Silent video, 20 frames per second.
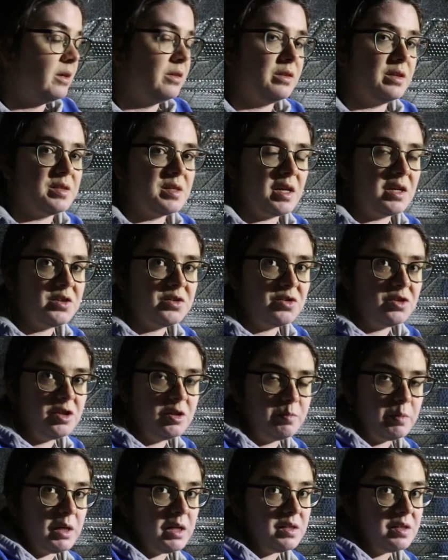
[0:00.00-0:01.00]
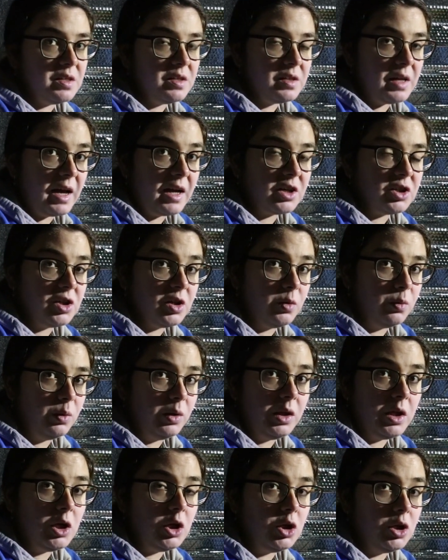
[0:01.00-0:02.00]
This extra space is actually
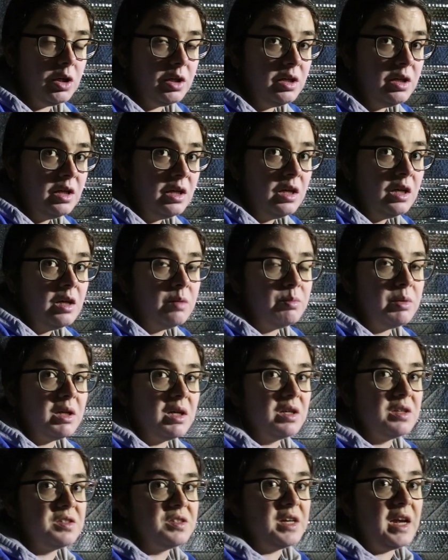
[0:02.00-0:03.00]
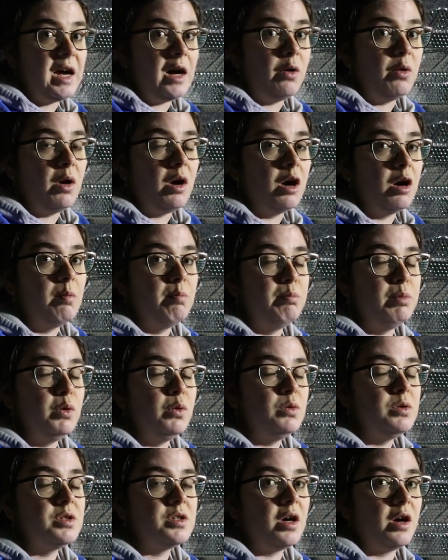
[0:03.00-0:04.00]
really good because now our
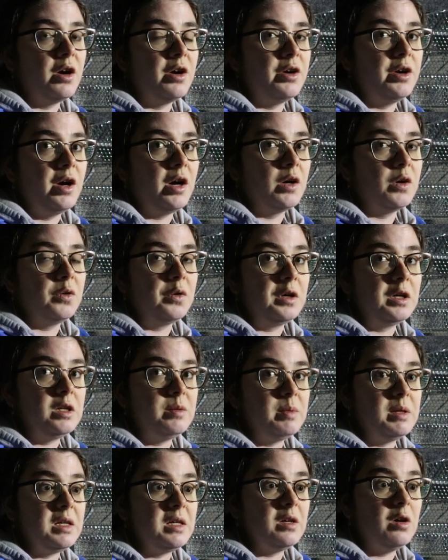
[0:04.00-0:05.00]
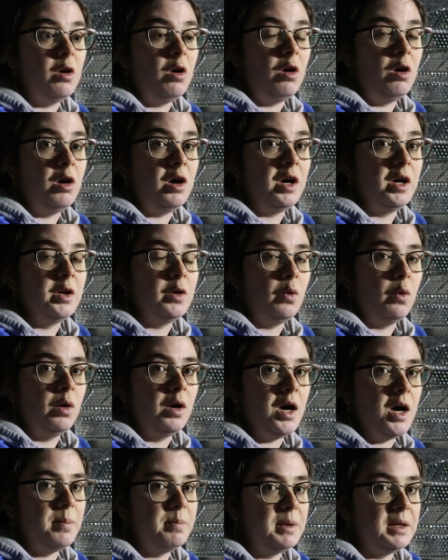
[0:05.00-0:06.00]
boots are not going to be on
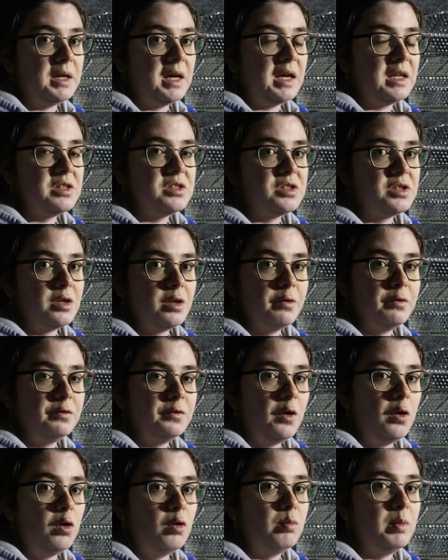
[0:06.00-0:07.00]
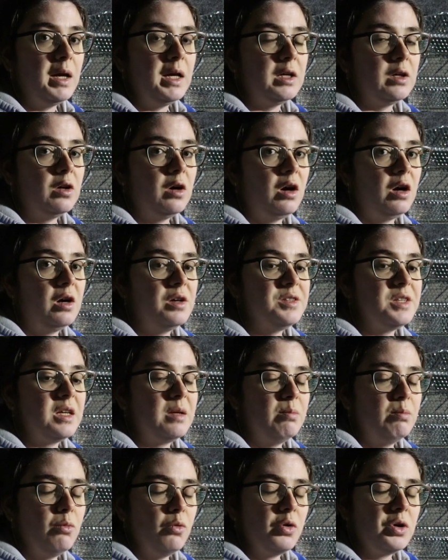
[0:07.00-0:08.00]
or up against the foam and
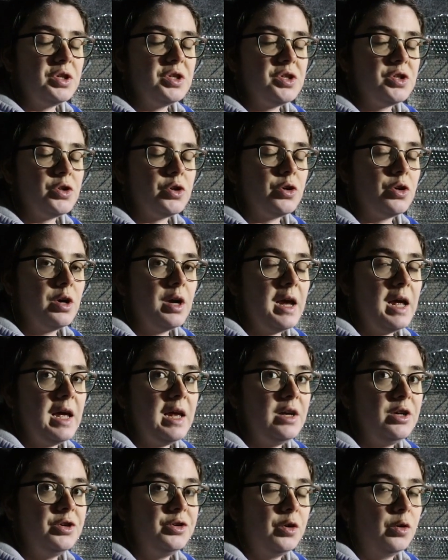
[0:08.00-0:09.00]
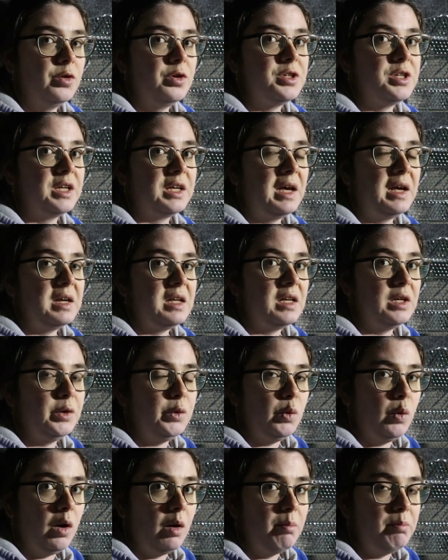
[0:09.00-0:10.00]
causing moisture and dirt to get
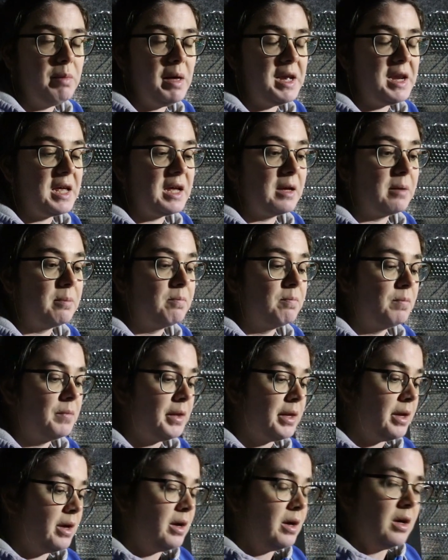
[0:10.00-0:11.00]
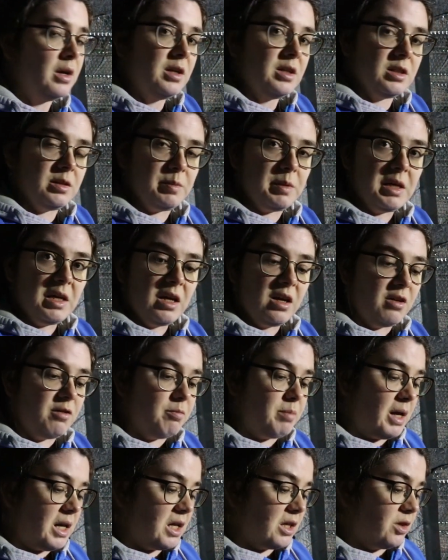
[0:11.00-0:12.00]
into our bedding. Speaking
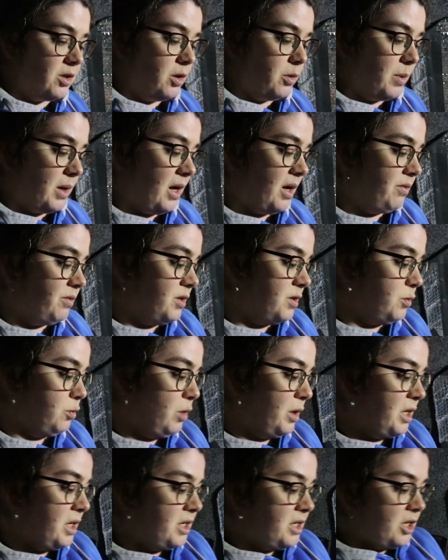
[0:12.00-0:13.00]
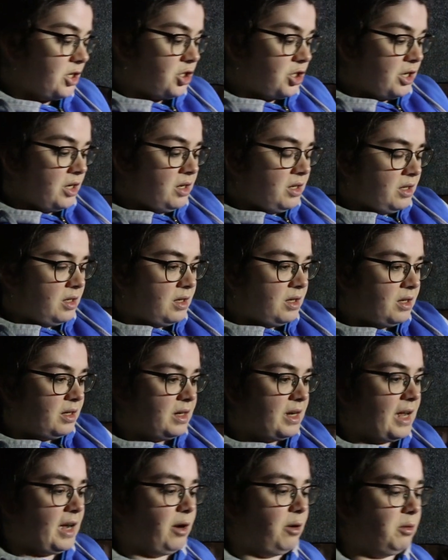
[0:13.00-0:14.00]
of bedding though, we have this one addition.
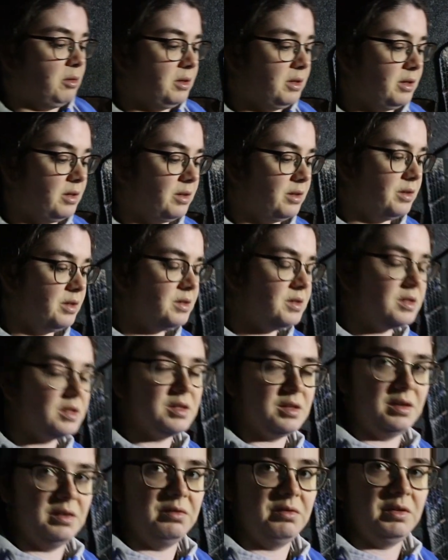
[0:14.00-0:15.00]
Now, this is a